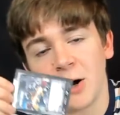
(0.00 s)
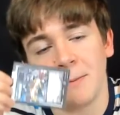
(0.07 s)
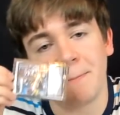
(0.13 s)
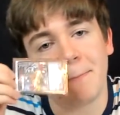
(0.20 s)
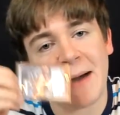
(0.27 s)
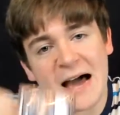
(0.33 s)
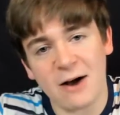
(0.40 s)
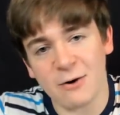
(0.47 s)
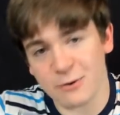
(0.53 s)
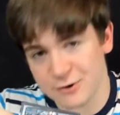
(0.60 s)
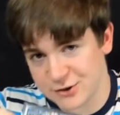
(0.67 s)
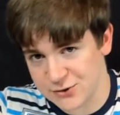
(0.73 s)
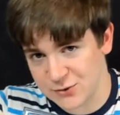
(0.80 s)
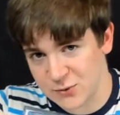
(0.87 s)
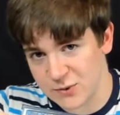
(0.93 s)
Power
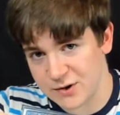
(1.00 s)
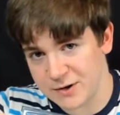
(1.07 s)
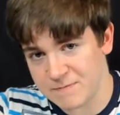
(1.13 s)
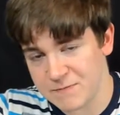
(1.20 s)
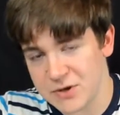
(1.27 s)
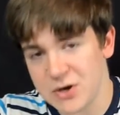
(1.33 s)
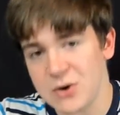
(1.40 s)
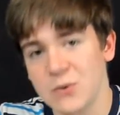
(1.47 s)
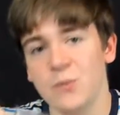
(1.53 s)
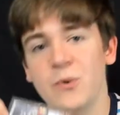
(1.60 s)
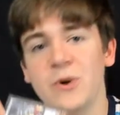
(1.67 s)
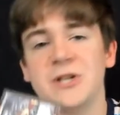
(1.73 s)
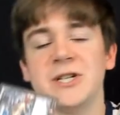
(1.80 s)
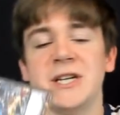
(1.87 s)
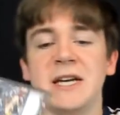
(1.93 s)
Sword,
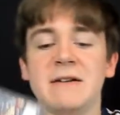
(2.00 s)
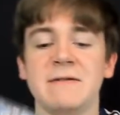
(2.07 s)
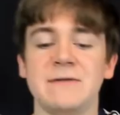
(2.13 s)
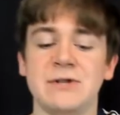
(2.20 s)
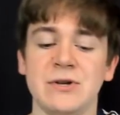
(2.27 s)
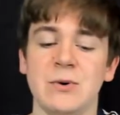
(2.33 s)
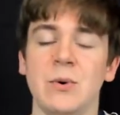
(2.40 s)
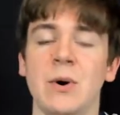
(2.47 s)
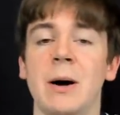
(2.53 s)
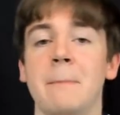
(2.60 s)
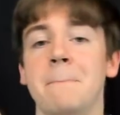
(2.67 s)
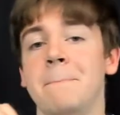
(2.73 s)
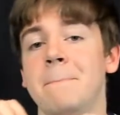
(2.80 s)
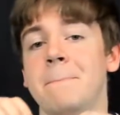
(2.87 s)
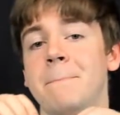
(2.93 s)
which gives you
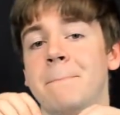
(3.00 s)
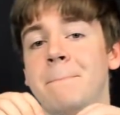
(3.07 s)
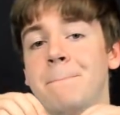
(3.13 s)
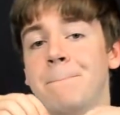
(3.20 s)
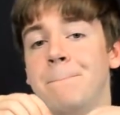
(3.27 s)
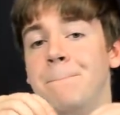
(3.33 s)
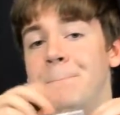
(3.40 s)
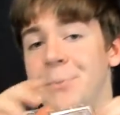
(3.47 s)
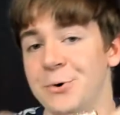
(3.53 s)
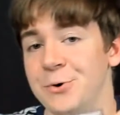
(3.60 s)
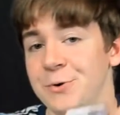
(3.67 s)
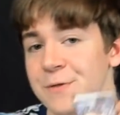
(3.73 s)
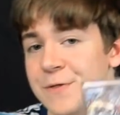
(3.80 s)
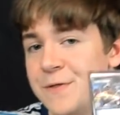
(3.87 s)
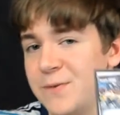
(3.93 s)
bold
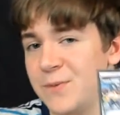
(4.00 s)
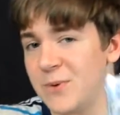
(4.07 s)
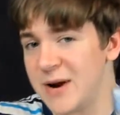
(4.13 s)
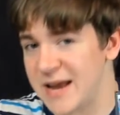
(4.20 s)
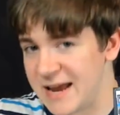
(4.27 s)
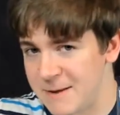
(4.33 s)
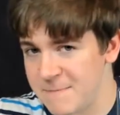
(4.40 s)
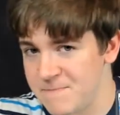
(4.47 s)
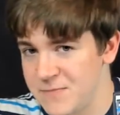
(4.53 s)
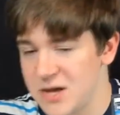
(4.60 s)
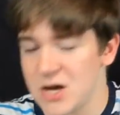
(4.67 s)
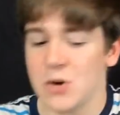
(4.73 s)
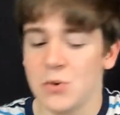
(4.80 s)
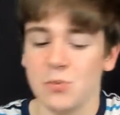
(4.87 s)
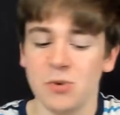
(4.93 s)
3,
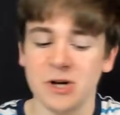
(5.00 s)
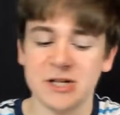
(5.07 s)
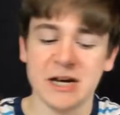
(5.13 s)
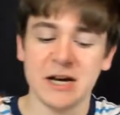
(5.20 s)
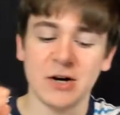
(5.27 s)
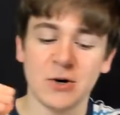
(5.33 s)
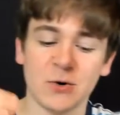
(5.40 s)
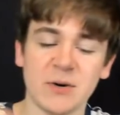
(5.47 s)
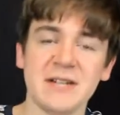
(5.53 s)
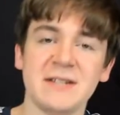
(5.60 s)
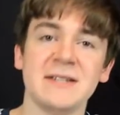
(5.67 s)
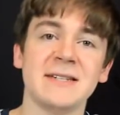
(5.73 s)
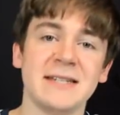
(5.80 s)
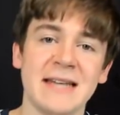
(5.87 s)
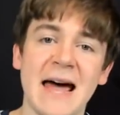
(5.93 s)
which increases
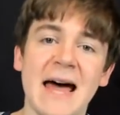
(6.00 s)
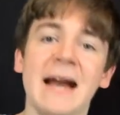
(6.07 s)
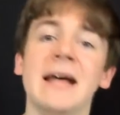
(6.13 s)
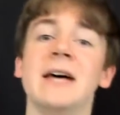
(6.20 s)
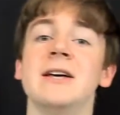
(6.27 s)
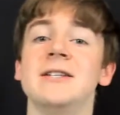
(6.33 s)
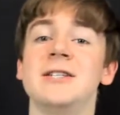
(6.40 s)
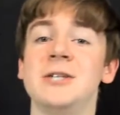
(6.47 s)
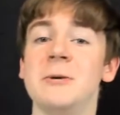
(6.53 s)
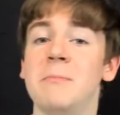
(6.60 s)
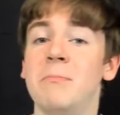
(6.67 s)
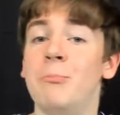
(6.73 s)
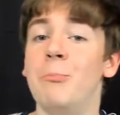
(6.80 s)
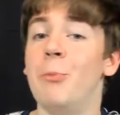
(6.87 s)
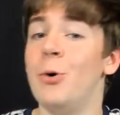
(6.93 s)
that to
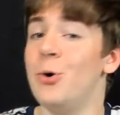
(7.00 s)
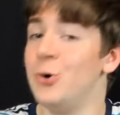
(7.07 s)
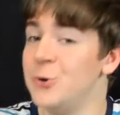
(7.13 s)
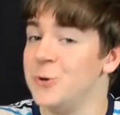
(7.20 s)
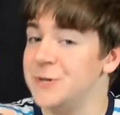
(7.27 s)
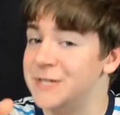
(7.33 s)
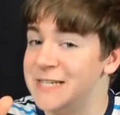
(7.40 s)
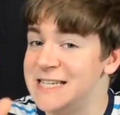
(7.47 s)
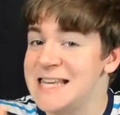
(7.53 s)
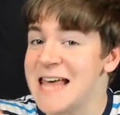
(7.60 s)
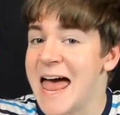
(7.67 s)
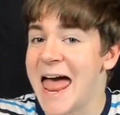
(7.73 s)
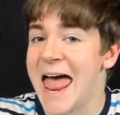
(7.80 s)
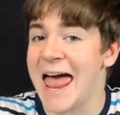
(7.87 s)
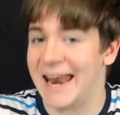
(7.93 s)
bold 10.